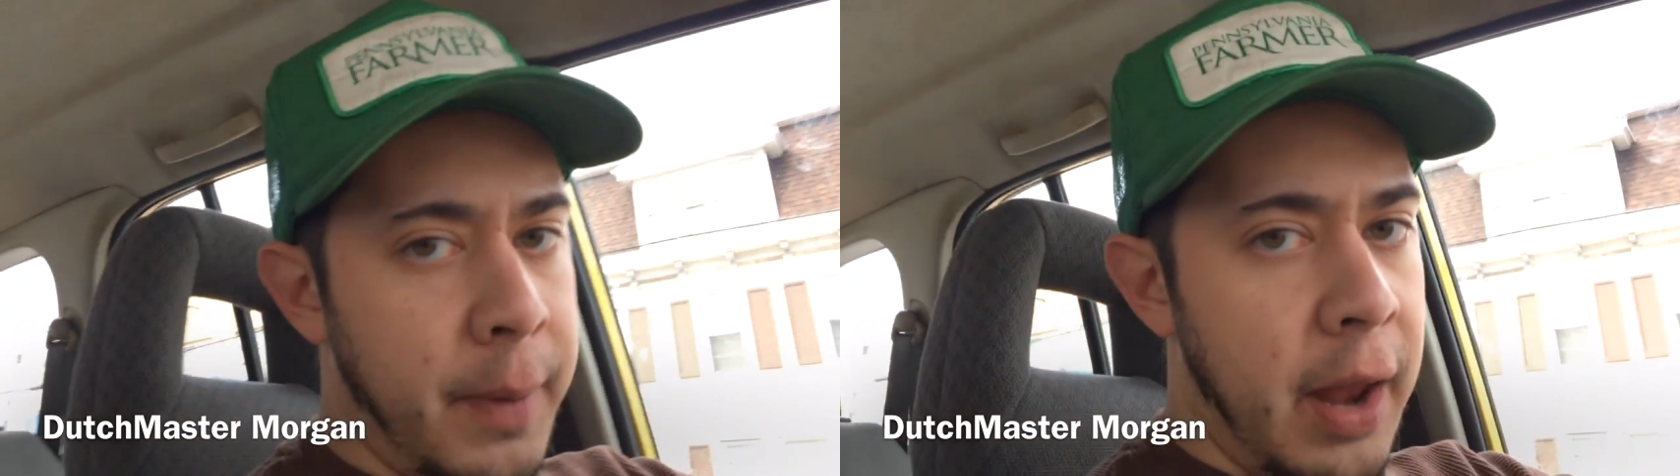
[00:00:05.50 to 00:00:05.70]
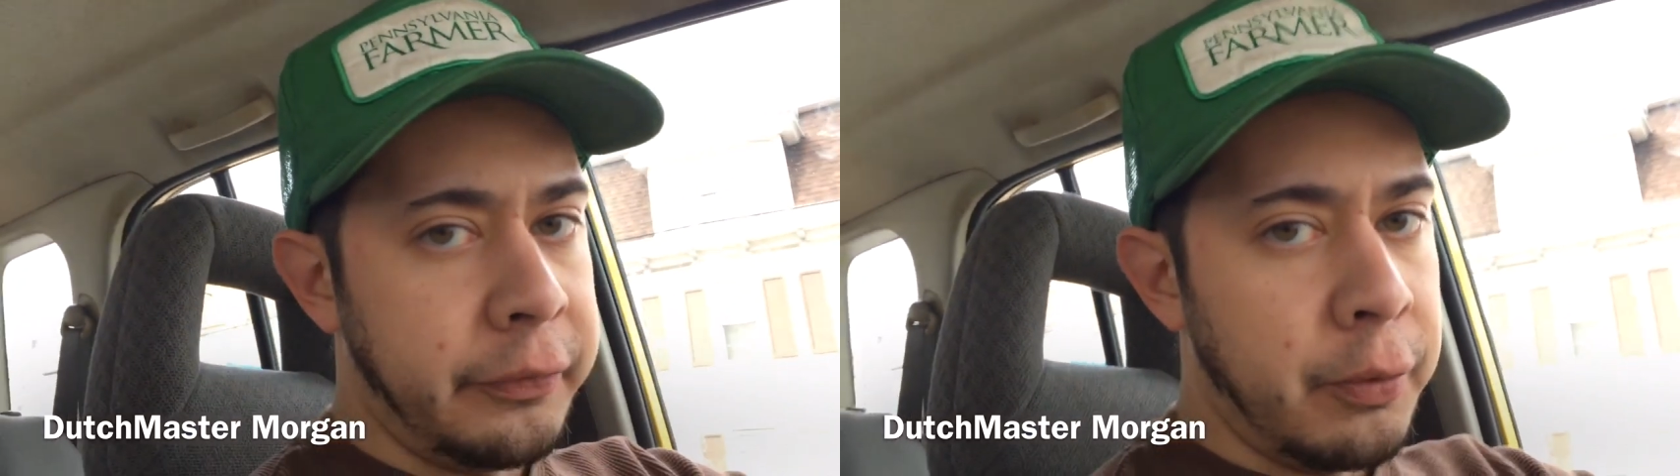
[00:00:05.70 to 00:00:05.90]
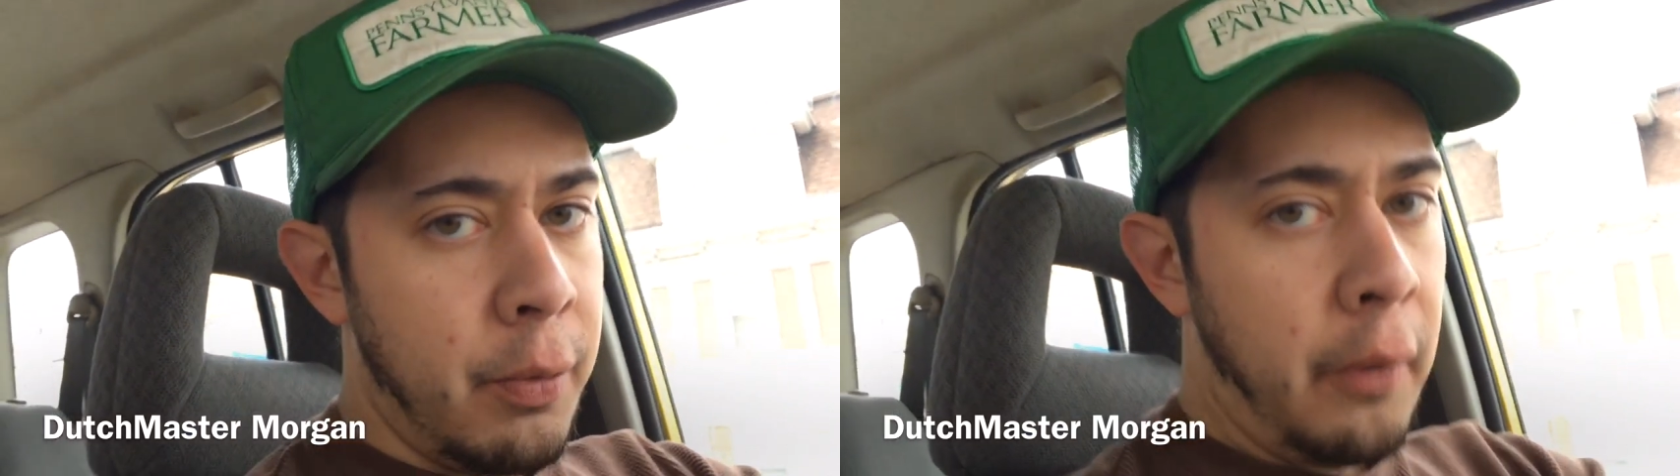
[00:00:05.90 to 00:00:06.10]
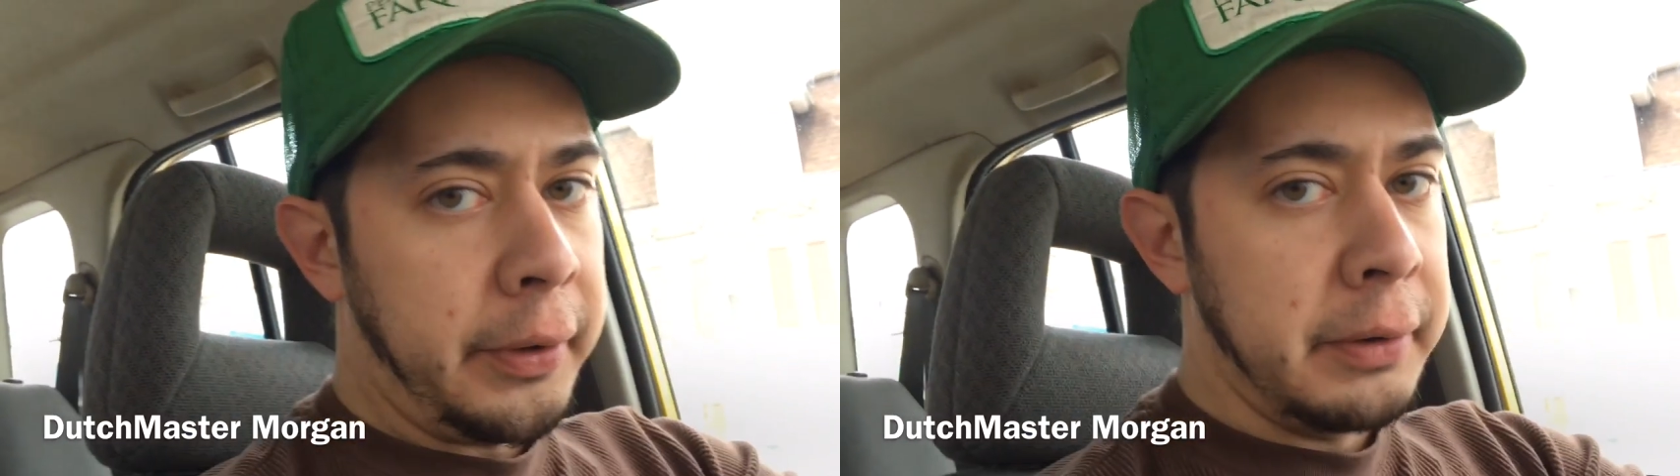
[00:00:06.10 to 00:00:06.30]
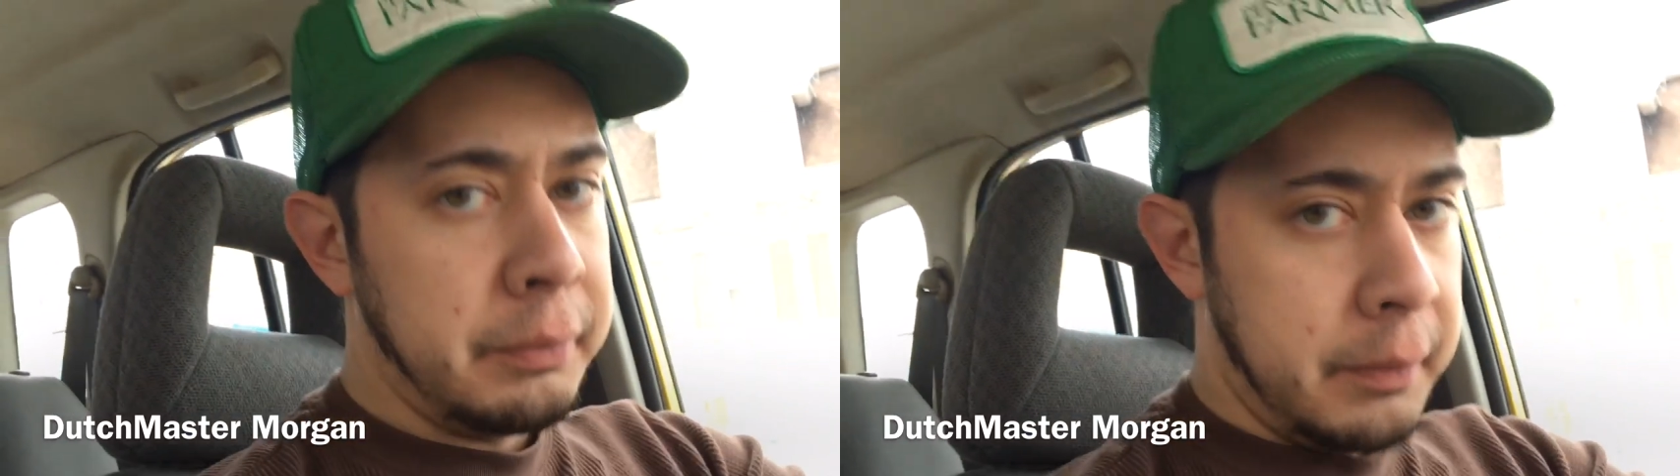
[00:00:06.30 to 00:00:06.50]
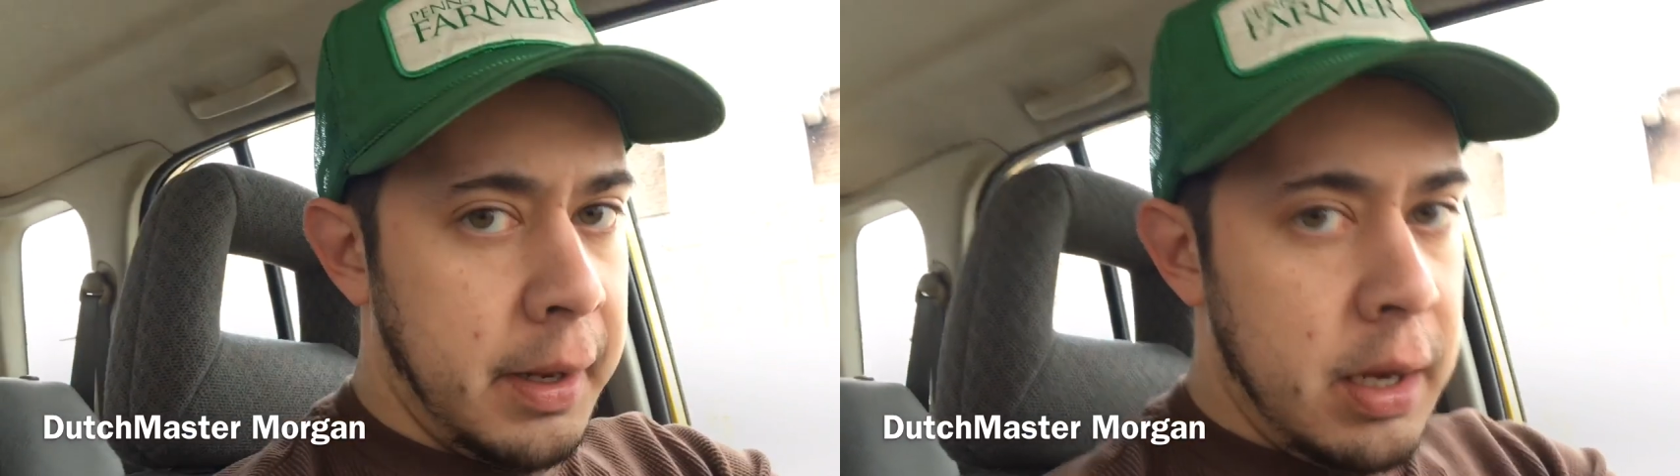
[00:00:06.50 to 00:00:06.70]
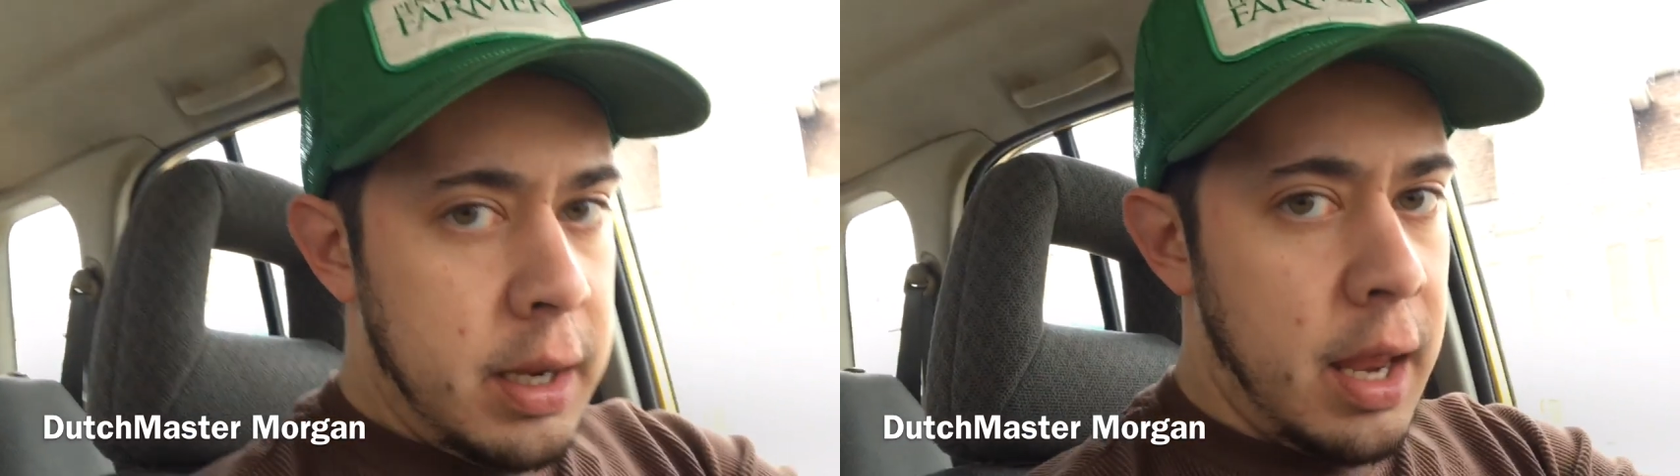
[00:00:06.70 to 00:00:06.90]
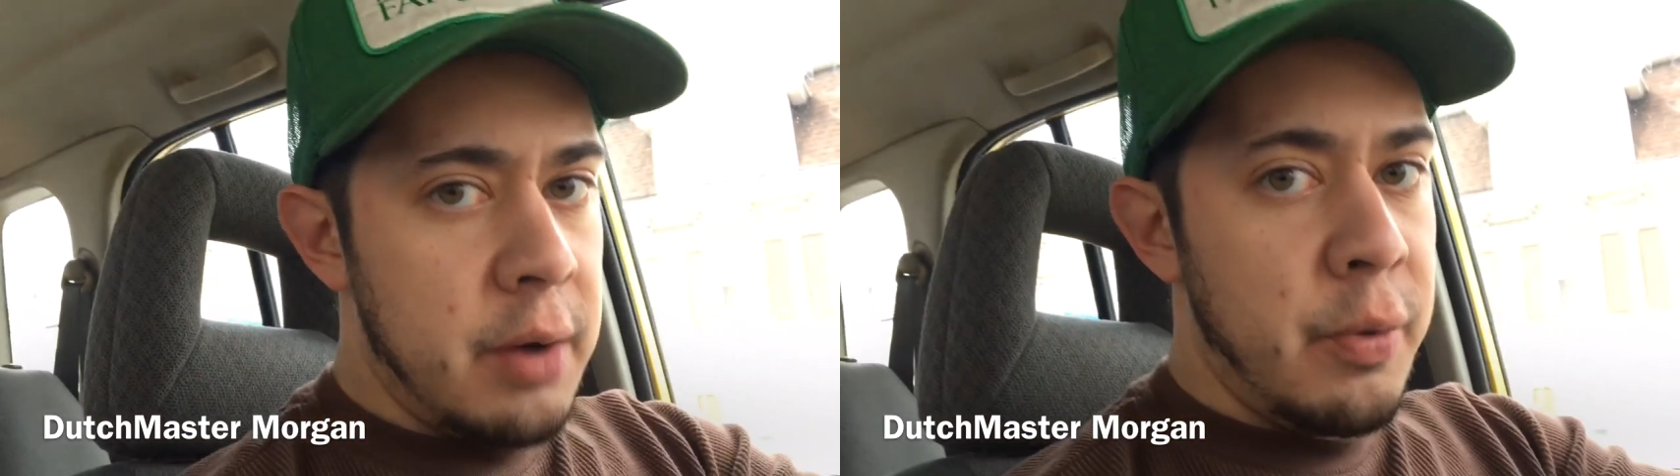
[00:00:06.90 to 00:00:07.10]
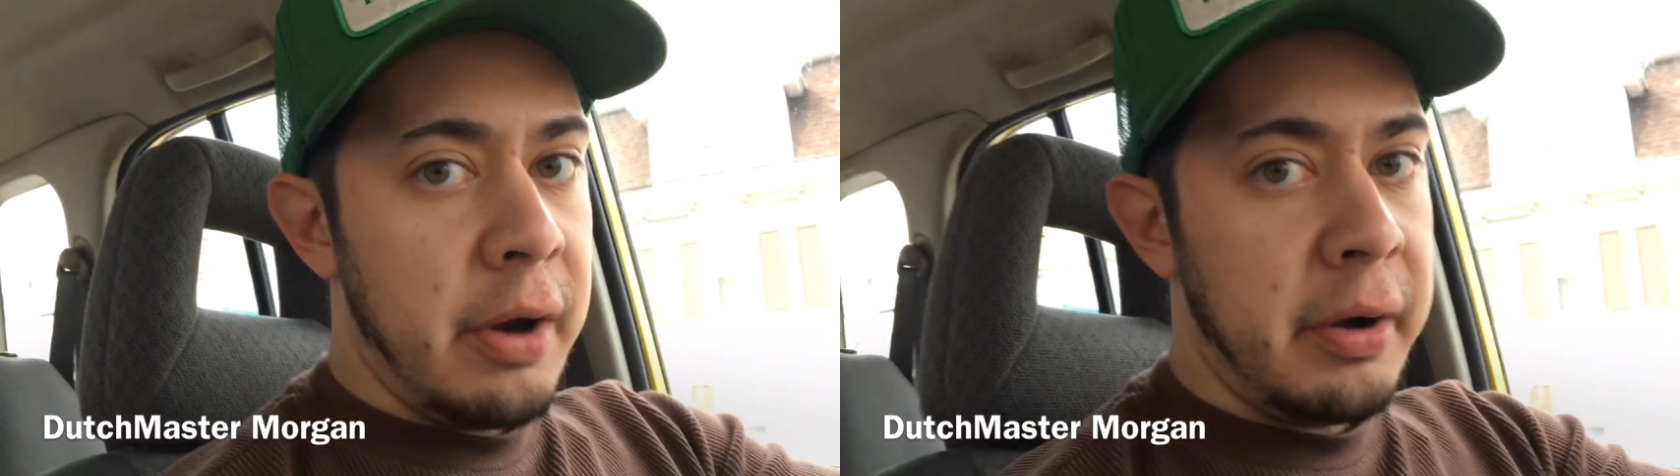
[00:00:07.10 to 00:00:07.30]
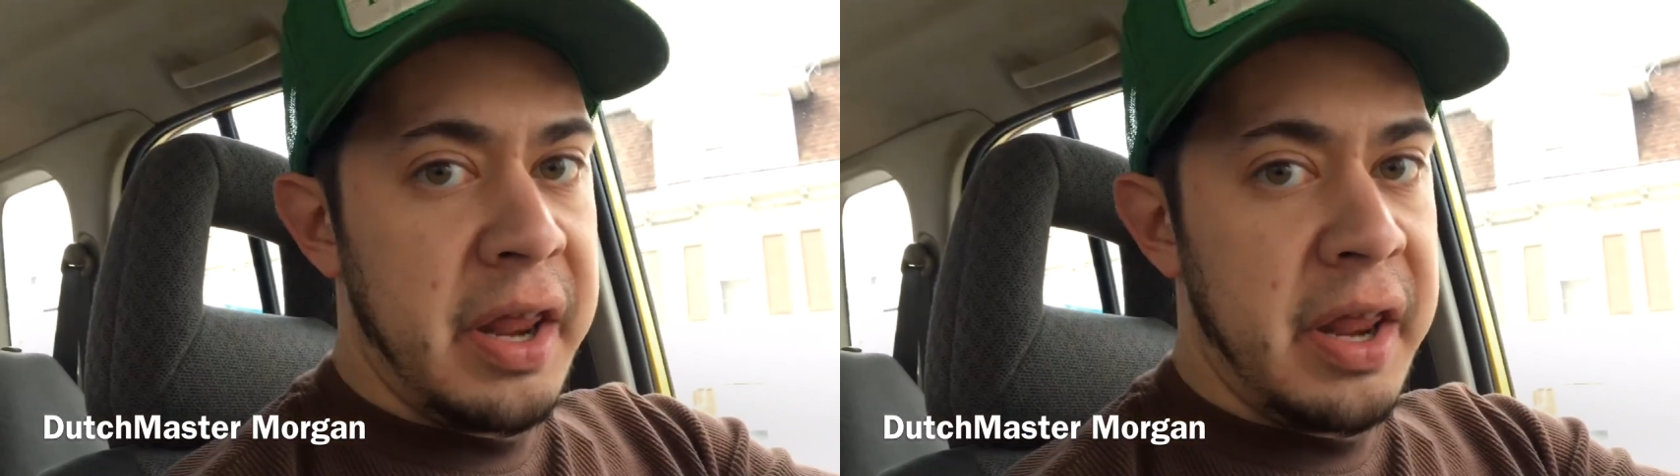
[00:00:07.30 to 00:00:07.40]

Master Morgan, and we're